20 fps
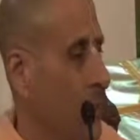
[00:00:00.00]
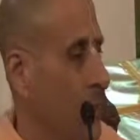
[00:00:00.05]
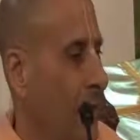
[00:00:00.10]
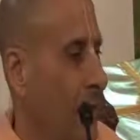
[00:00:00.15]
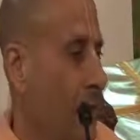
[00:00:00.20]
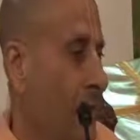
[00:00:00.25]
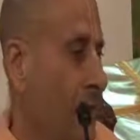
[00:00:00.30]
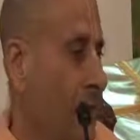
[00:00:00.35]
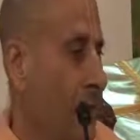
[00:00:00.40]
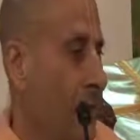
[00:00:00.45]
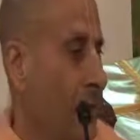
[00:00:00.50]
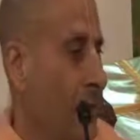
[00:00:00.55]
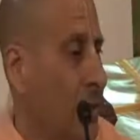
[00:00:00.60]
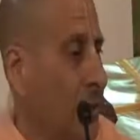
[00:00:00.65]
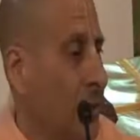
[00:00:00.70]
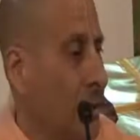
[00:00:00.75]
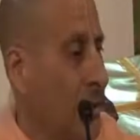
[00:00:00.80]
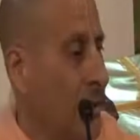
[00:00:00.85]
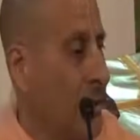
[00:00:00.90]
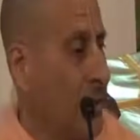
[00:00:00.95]
And
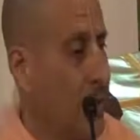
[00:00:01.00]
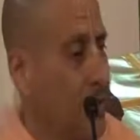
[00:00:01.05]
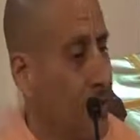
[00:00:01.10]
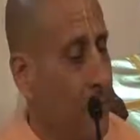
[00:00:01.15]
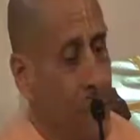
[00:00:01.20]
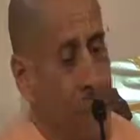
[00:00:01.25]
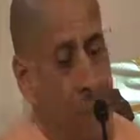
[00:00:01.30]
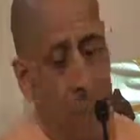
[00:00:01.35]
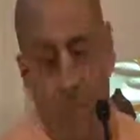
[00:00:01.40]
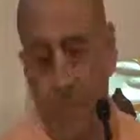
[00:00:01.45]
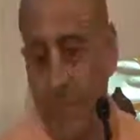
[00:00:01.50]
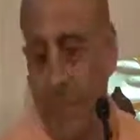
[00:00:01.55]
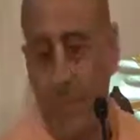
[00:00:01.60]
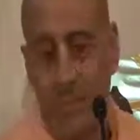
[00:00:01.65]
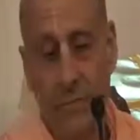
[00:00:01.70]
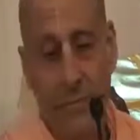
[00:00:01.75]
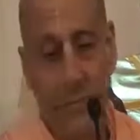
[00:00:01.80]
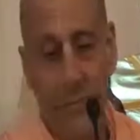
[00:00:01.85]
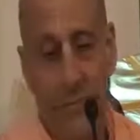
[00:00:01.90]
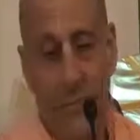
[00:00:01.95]
ultimately,
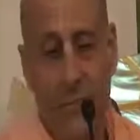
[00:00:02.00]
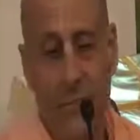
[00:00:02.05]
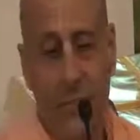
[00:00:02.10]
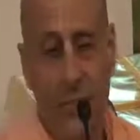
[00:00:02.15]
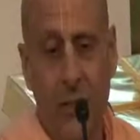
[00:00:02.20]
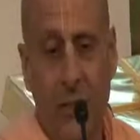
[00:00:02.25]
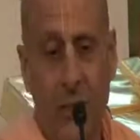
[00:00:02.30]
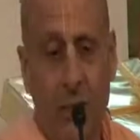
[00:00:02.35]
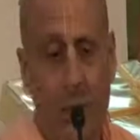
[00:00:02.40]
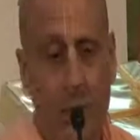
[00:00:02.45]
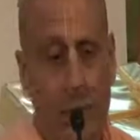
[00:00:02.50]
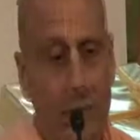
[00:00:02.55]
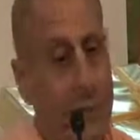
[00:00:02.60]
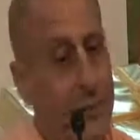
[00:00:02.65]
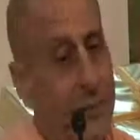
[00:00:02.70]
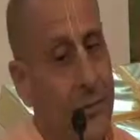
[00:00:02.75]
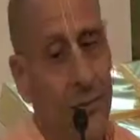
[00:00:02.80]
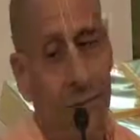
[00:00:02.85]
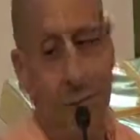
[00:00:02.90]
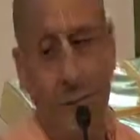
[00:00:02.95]

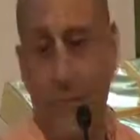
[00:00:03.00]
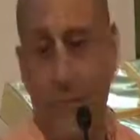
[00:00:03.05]
either